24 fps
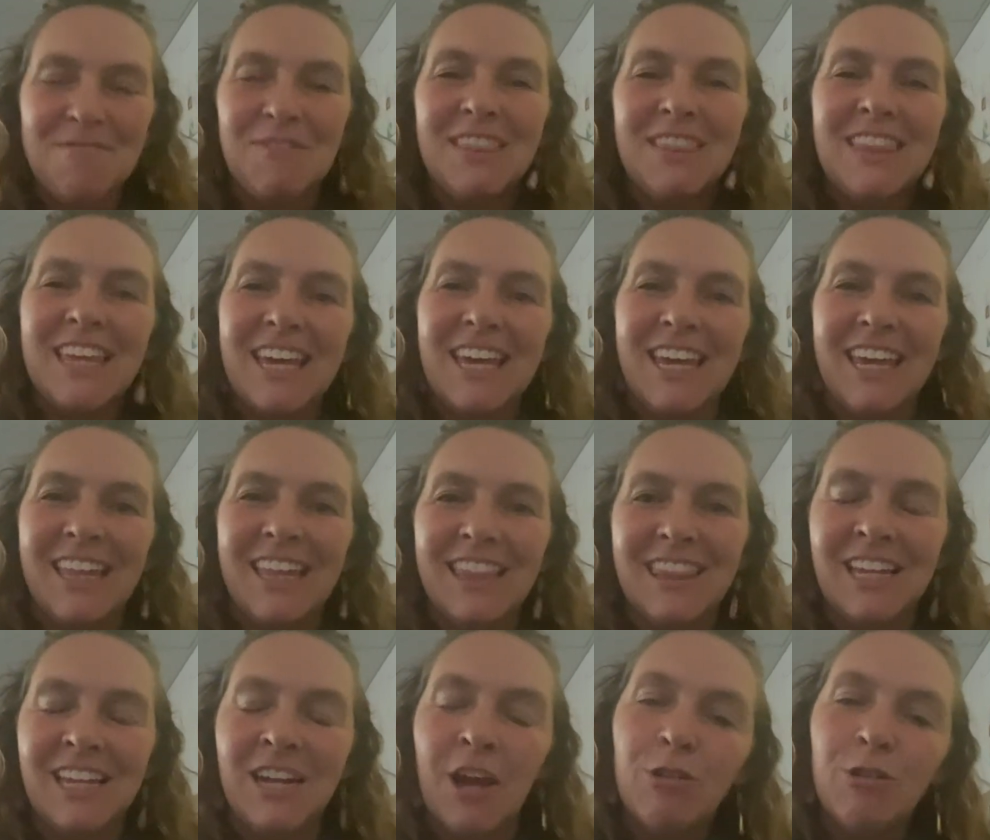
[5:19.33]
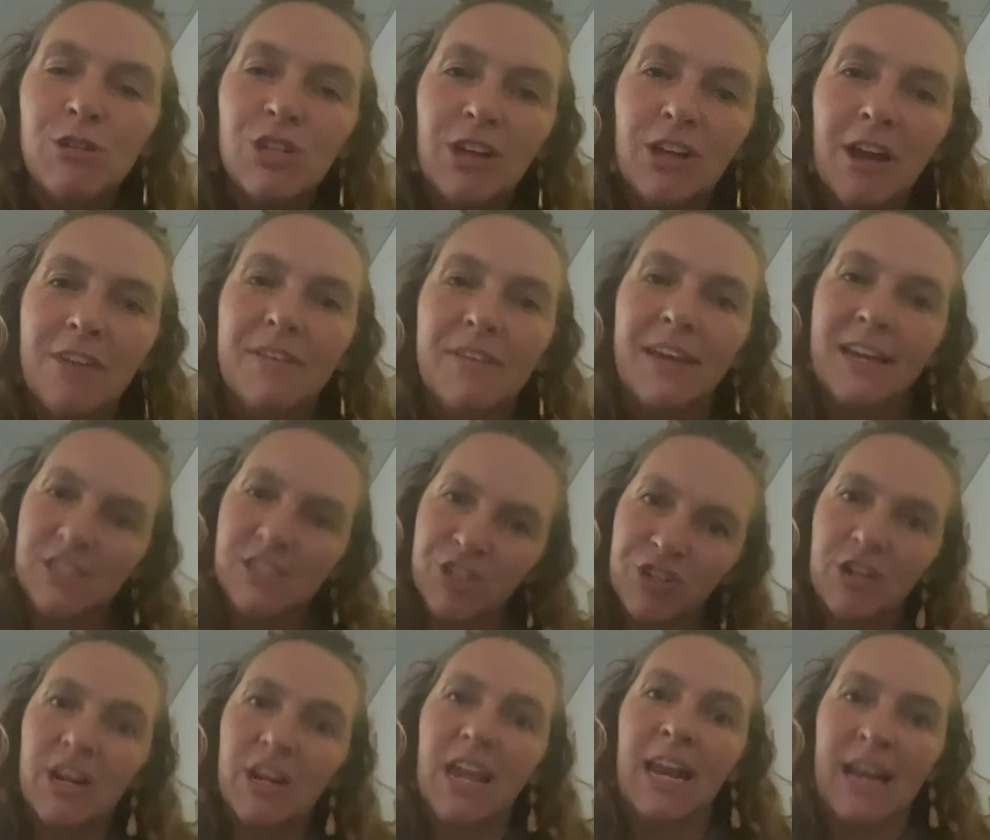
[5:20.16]
But the notion of
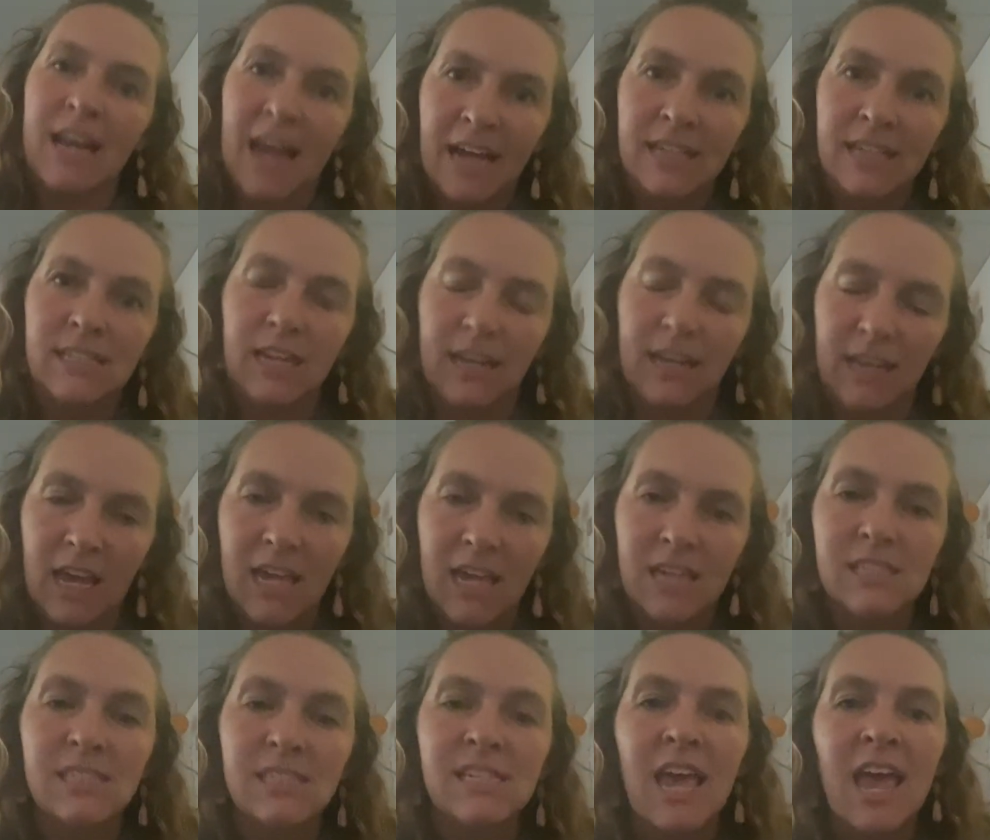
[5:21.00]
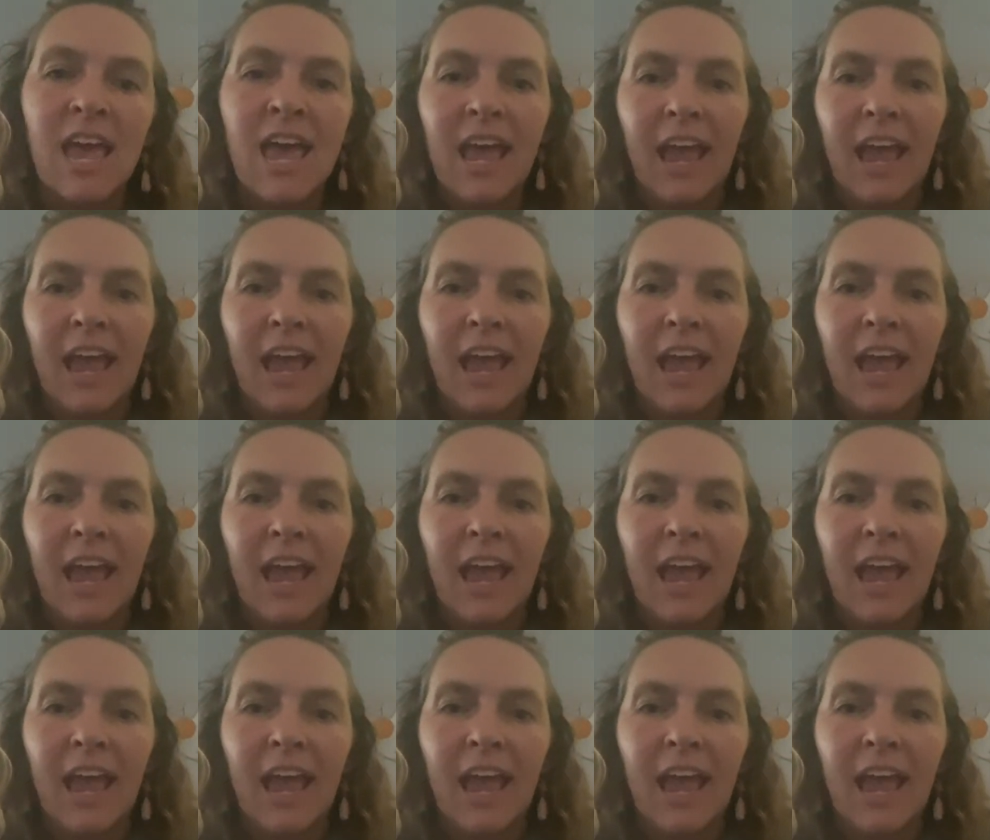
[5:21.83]
interconnectedness.